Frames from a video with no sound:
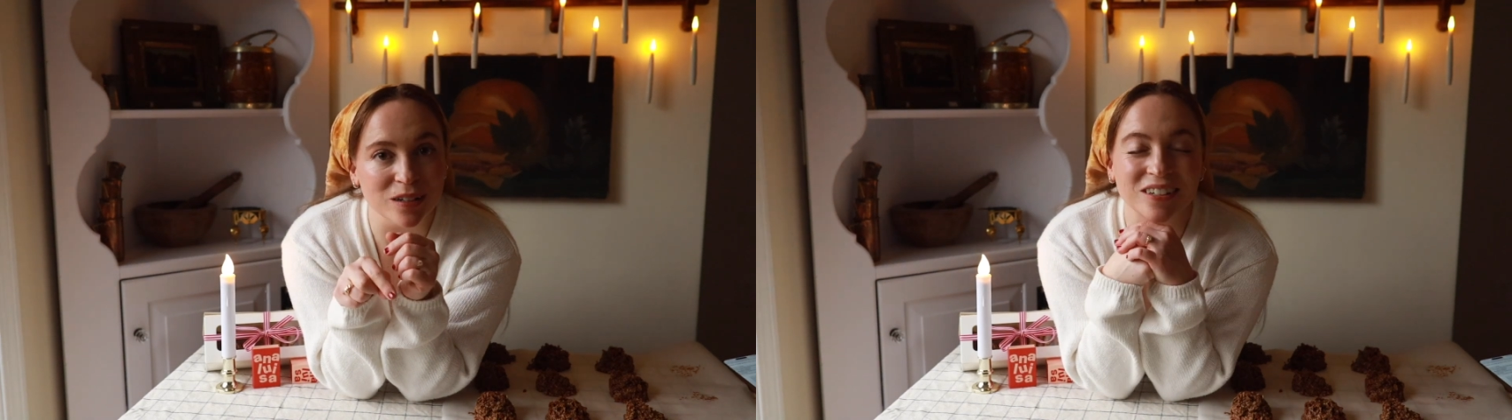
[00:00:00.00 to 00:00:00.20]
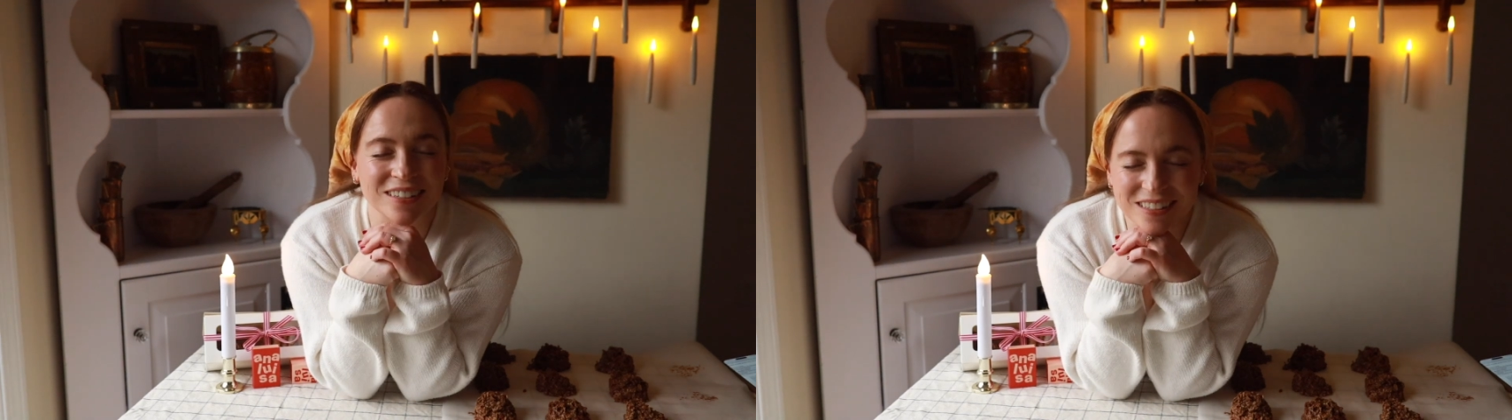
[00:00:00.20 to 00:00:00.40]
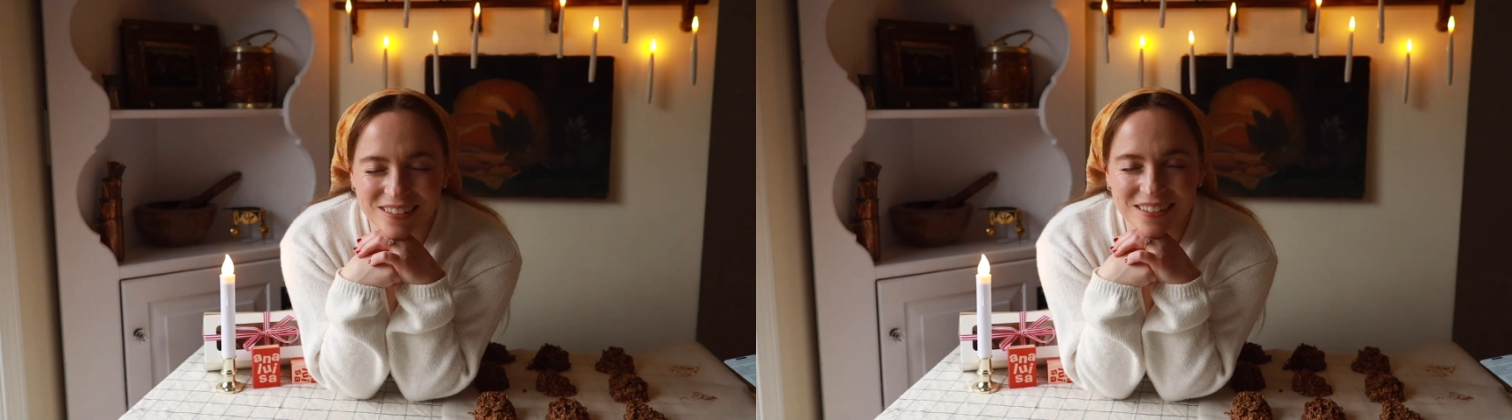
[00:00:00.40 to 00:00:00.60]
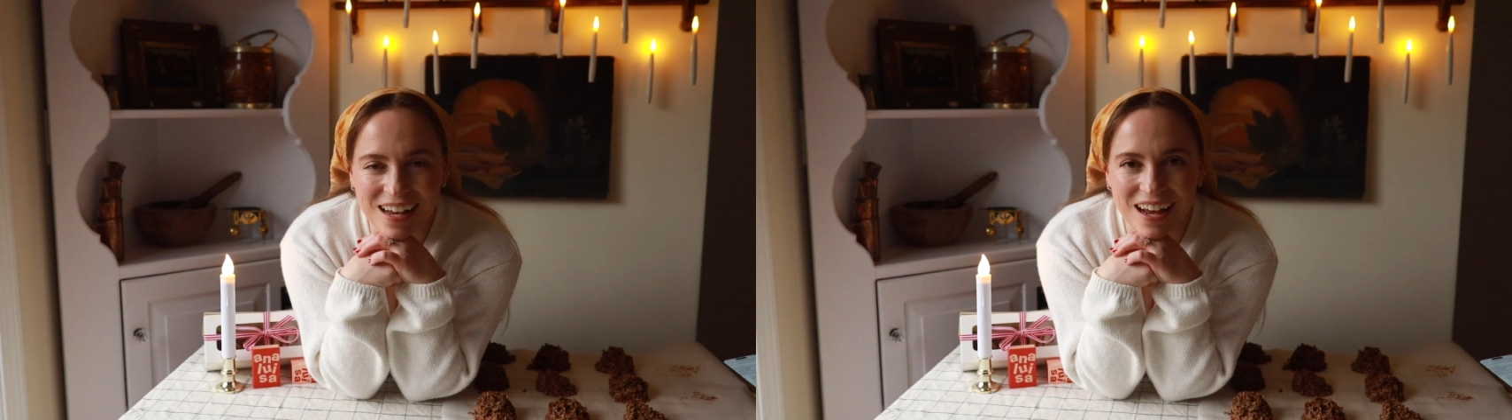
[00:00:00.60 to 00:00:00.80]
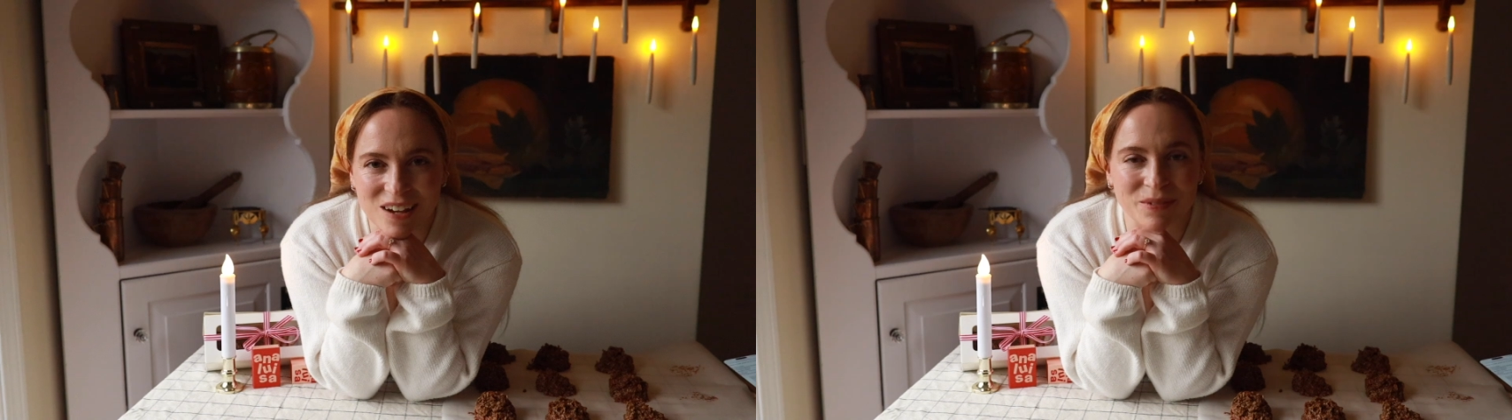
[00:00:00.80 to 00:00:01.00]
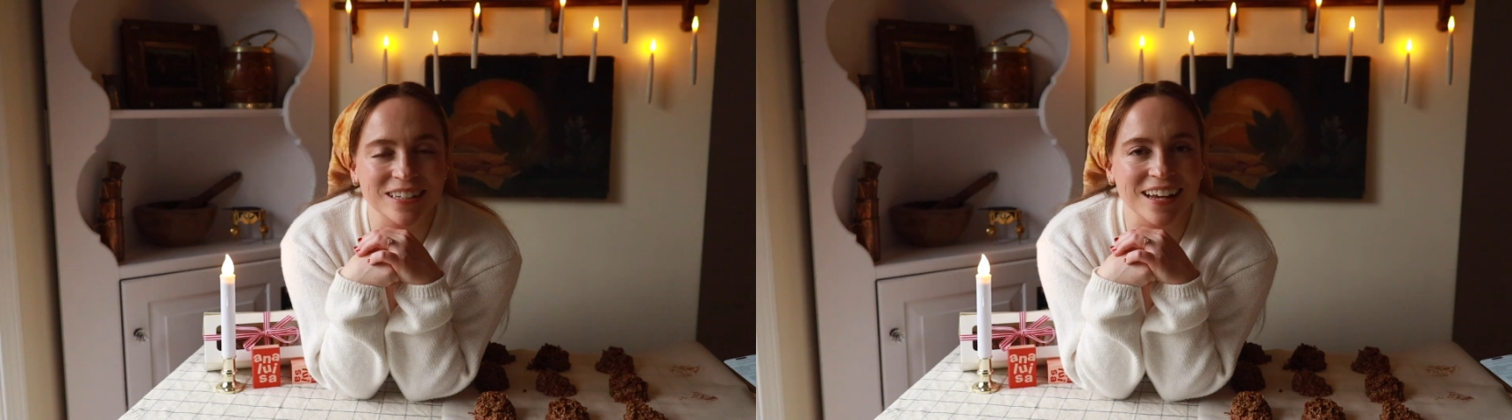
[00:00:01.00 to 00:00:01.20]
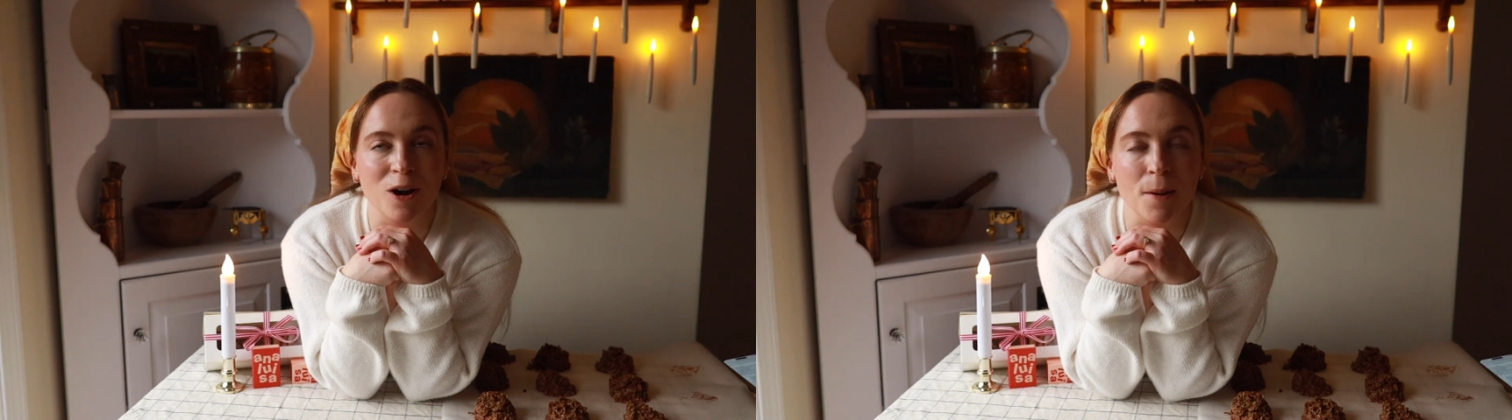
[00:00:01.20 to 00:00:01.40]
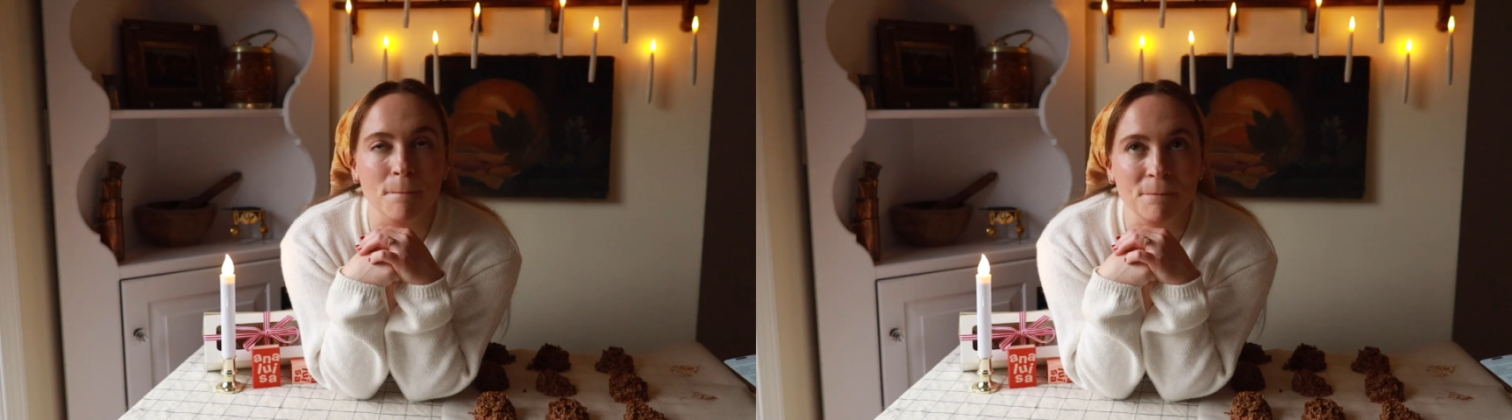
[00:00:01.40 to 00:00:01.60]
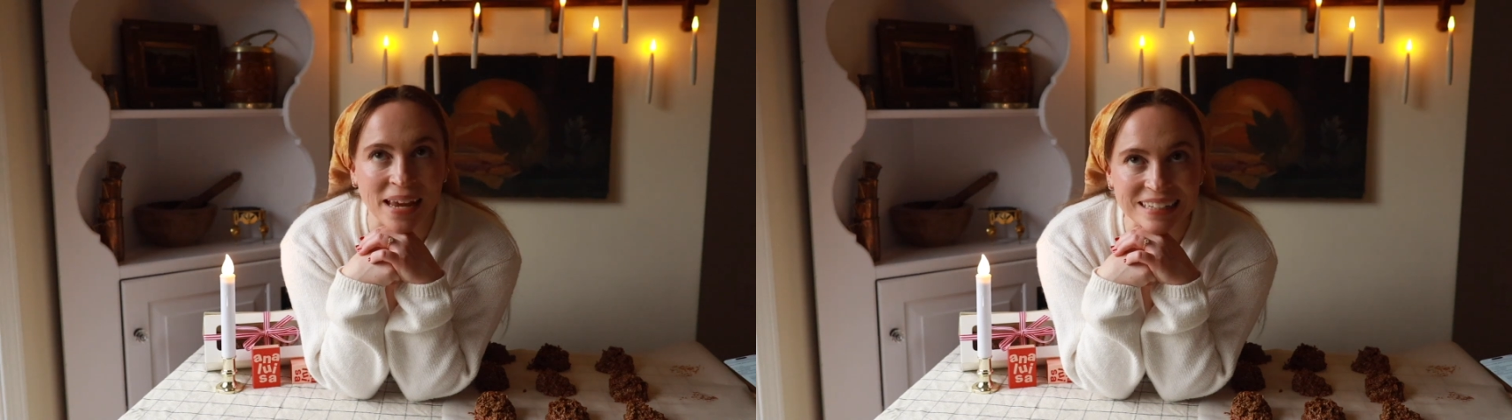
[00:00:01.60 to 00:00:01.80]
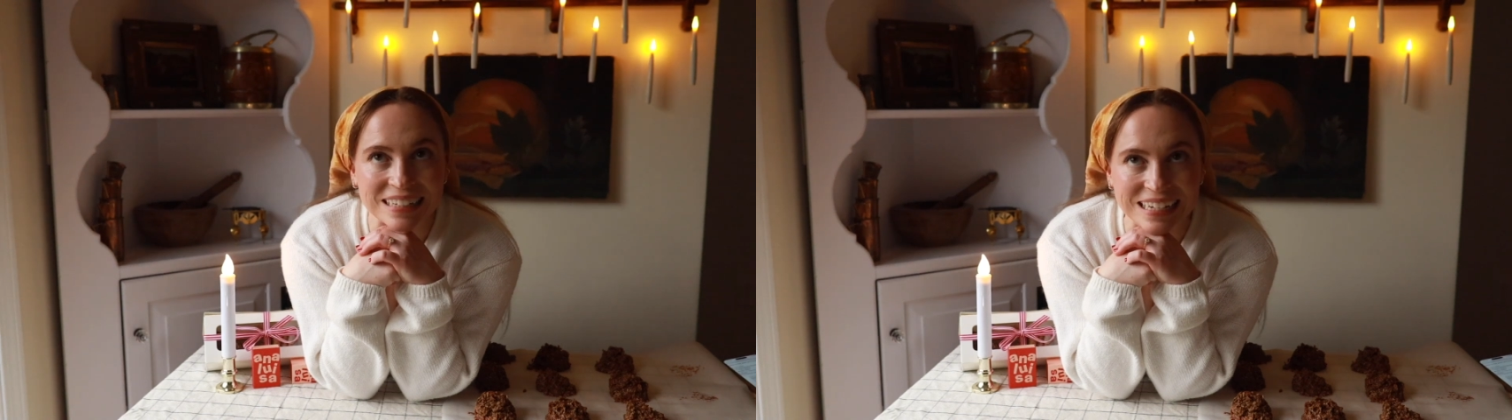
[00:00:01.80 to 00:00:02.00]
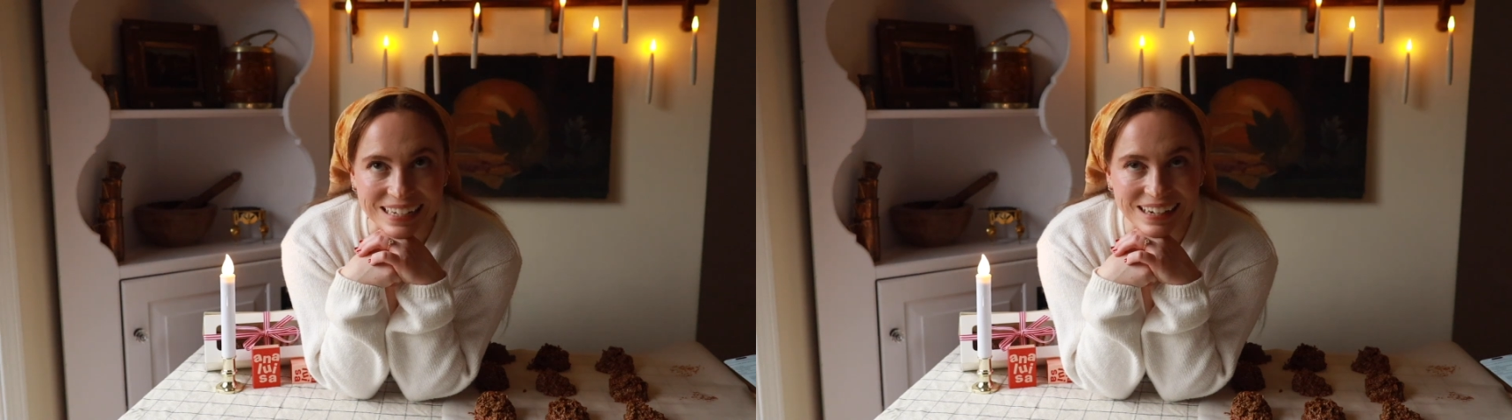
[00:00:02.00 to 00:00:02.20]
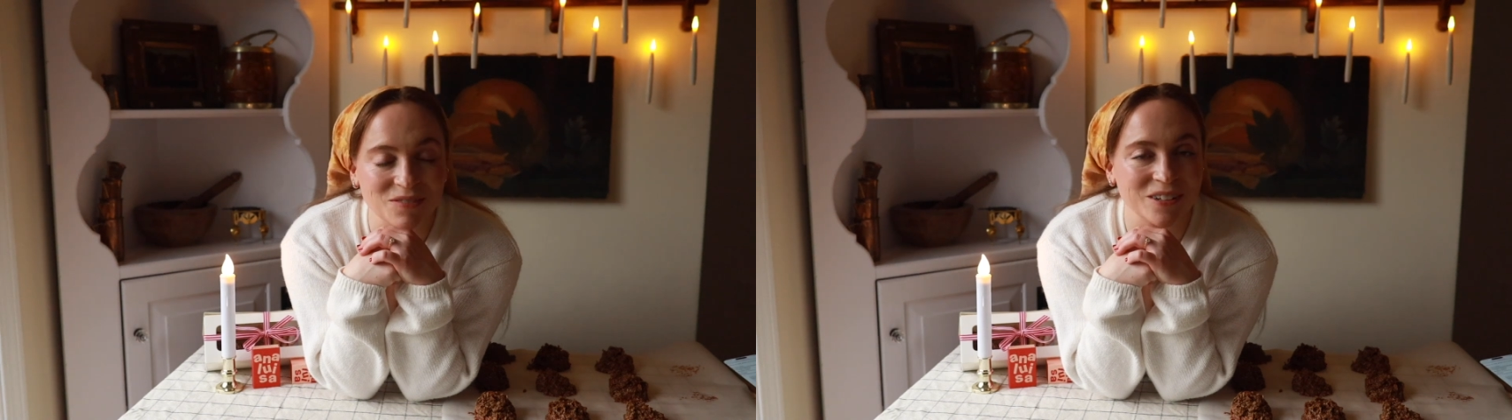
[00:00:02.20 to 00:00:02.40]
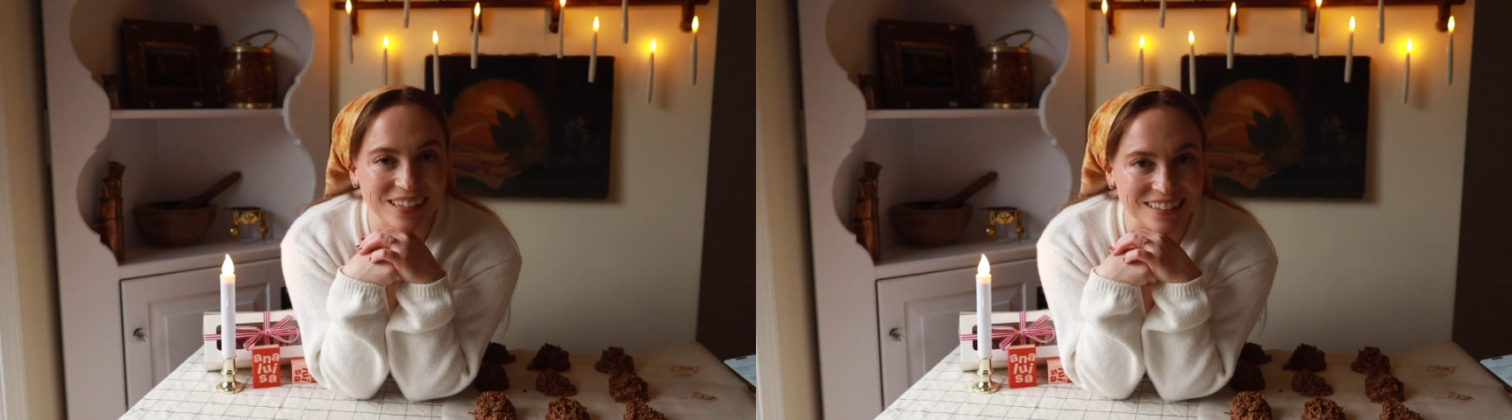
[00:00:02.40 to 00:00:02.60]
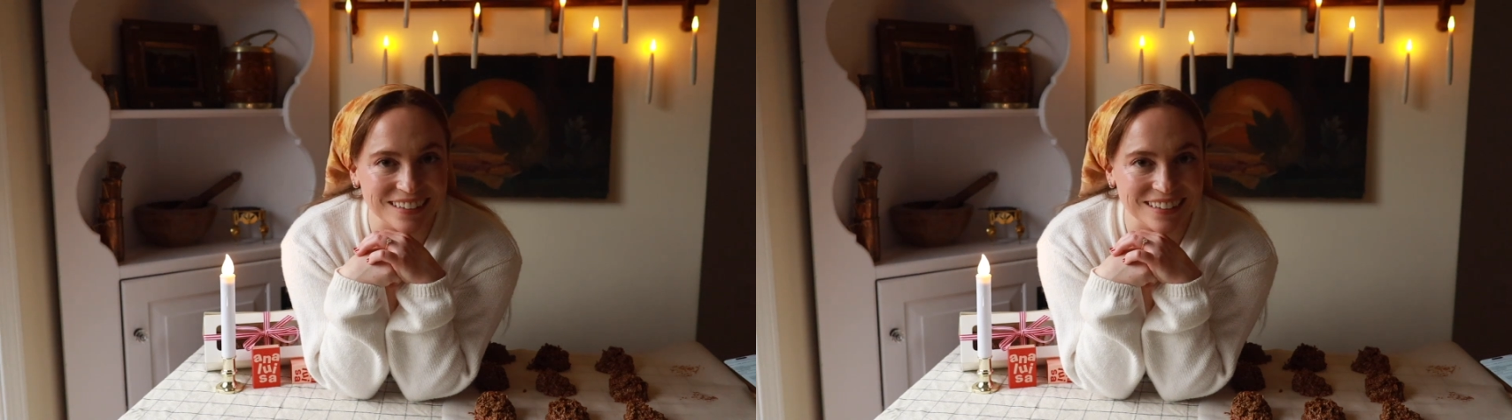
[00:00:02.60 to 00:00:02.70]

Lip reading: There's still time to get an amazing gift this